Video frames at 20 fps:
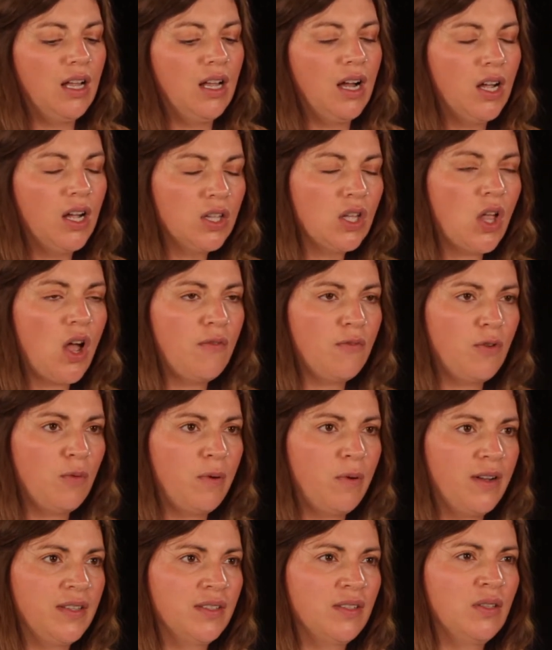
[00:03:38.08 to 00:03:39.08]
unlawful
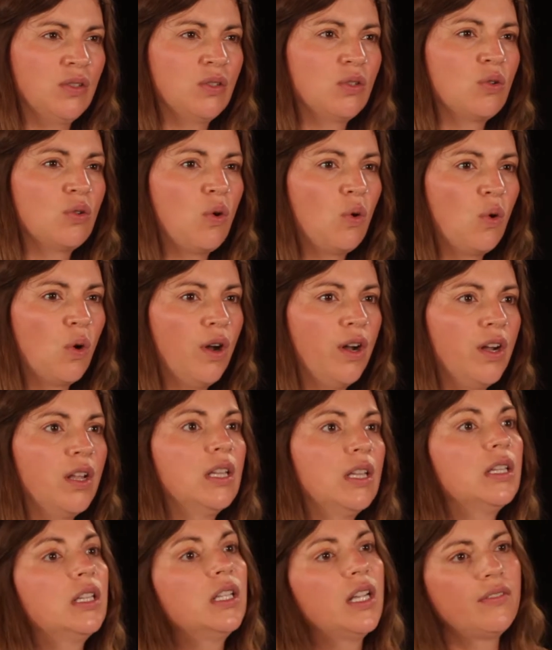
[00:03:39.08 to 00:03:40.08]
presence, or
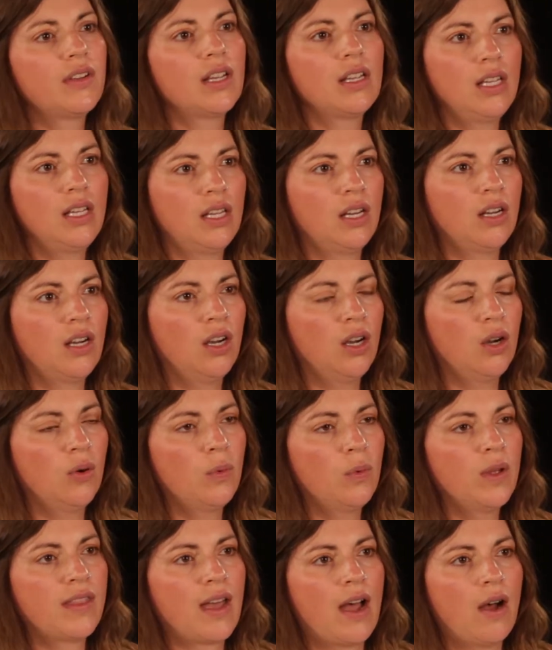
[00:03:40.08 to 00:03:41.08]
living here
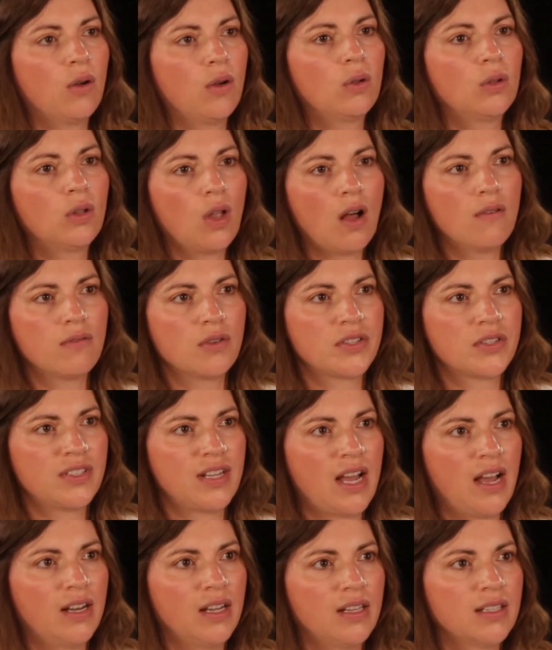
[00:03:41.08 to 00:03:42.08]
without lawful
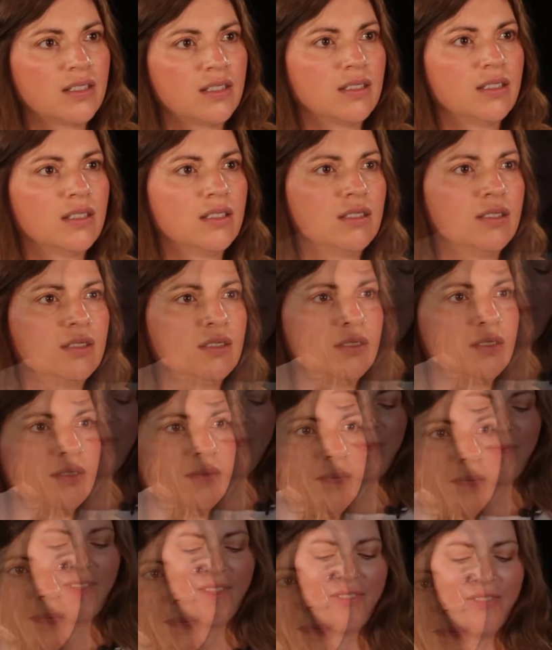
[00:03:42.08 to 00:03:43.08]
status.
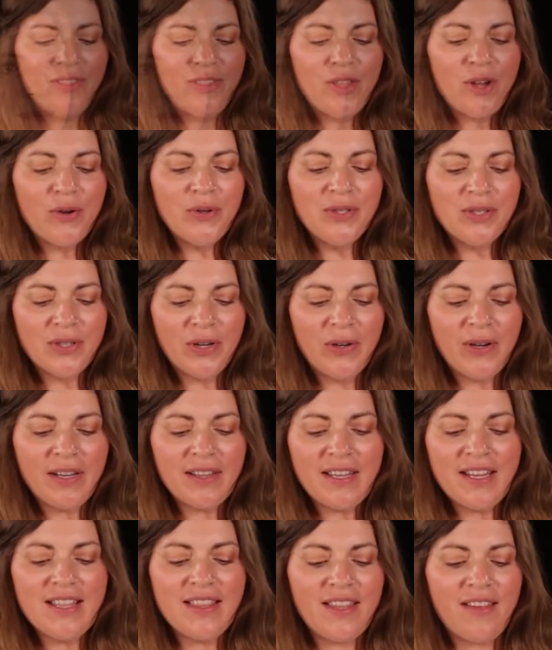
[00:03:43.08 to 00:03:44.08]
Those
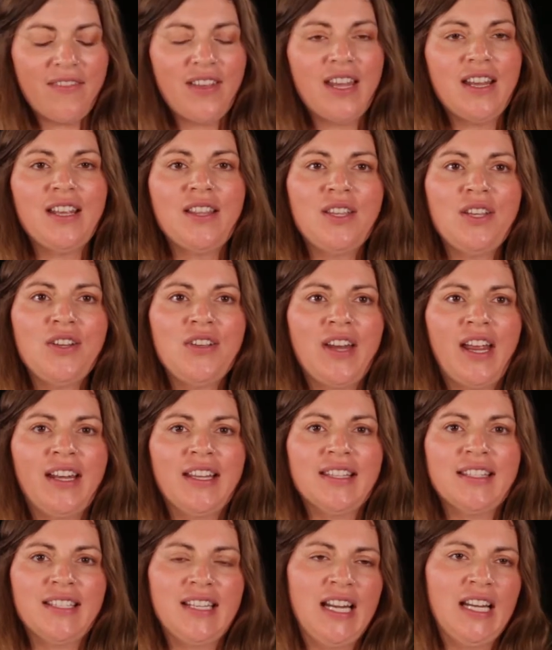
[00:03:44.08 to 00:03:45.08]
currently living in the
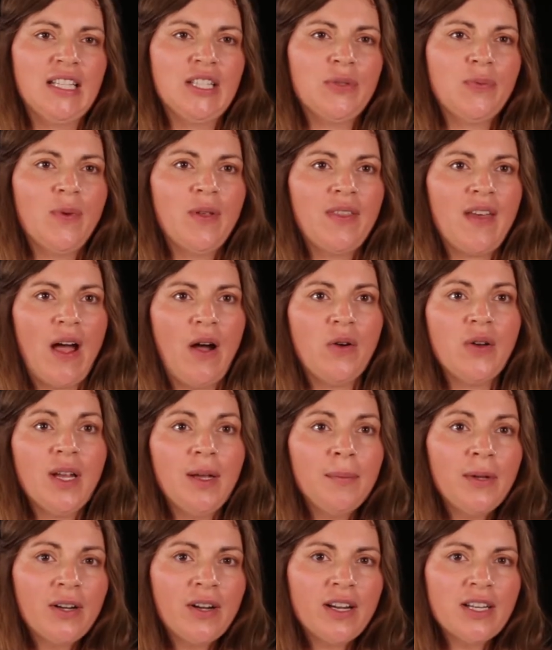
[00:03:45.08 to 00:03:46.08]
United States without
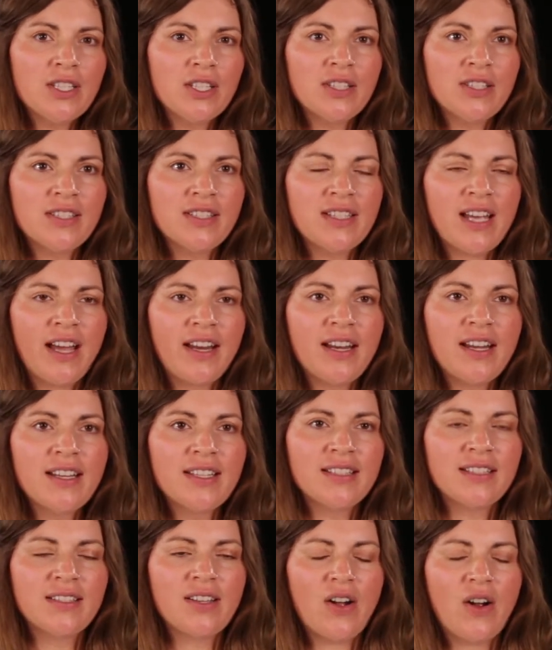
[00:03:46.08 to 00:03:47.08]
immigration
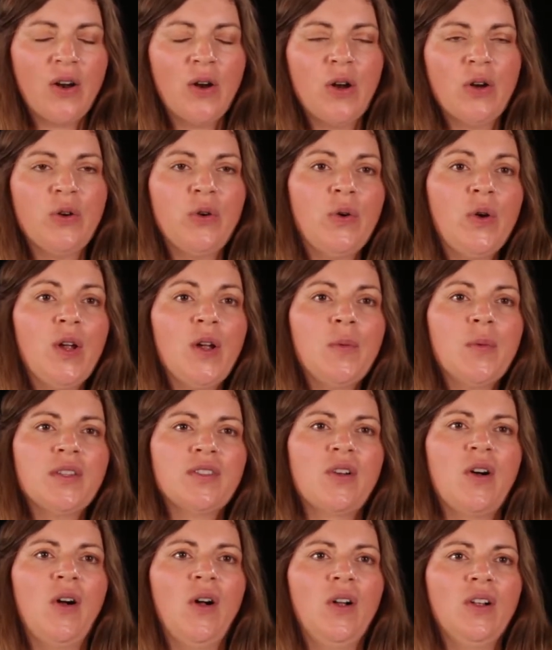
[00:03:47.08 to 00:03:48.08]
status are accruing what's
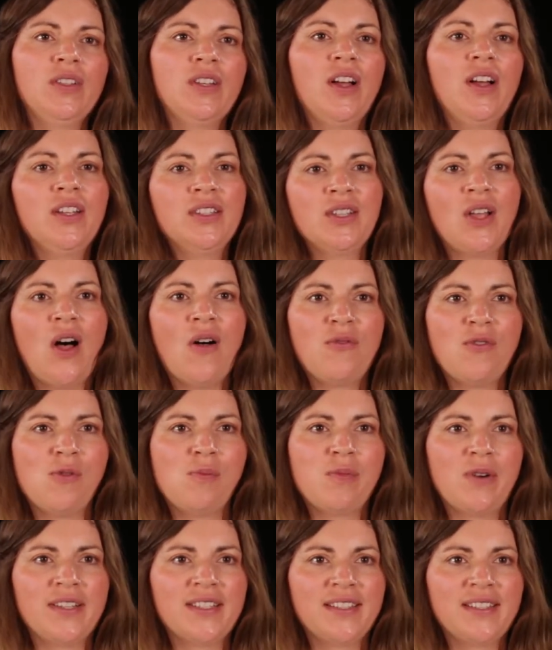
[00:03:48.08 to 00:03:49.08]
called unlawful
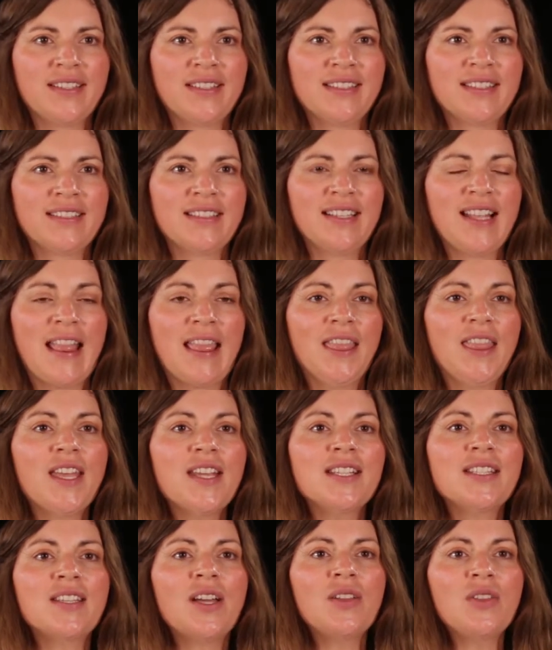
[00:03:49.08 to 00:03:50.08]
presence.
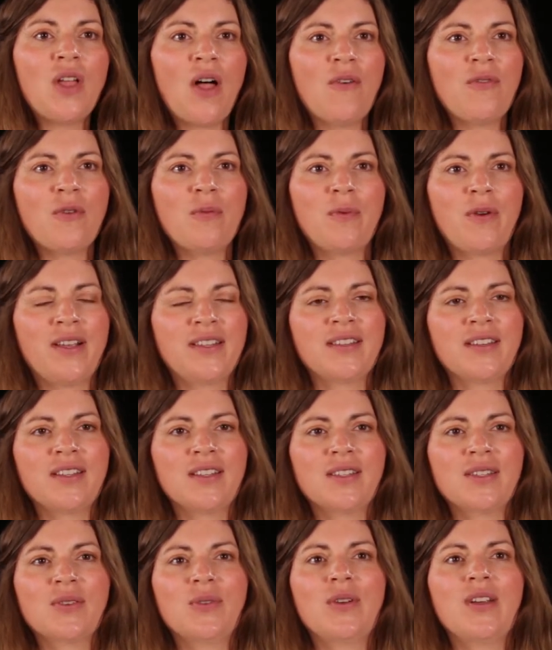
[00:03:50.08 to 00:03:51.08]
This unlawful
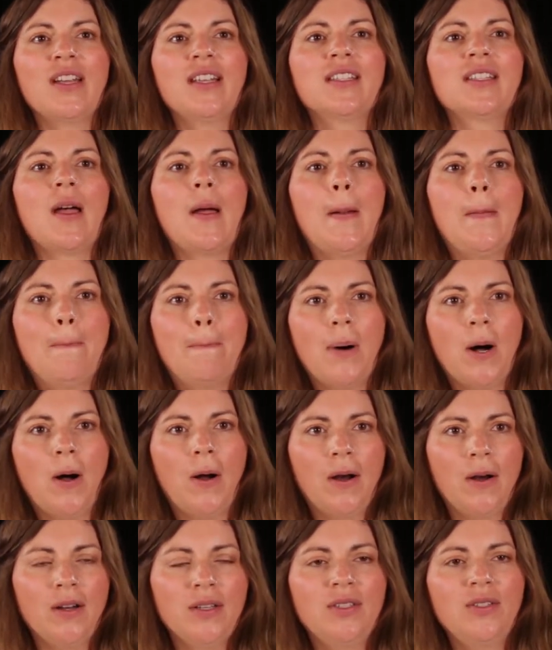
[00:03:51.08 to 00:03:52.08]
presence creates a
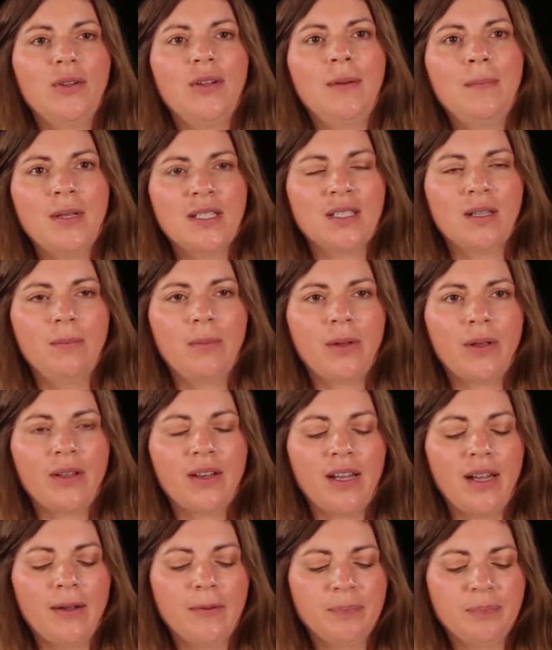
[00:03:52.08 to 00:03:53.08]
bar to
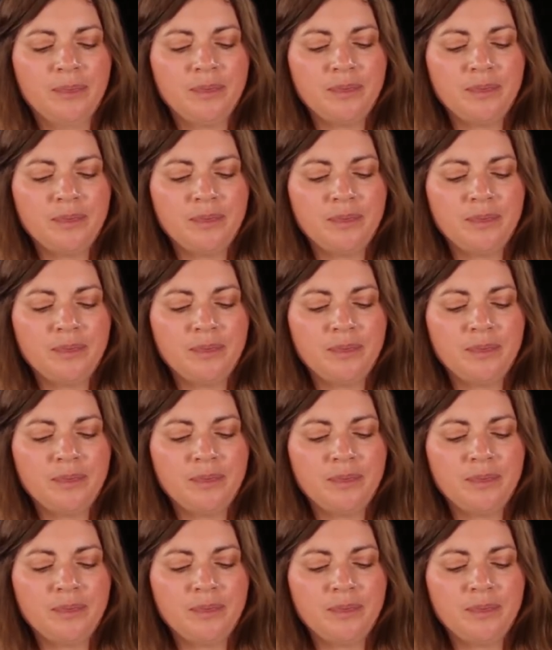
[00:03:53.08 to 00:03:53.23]
admissibility.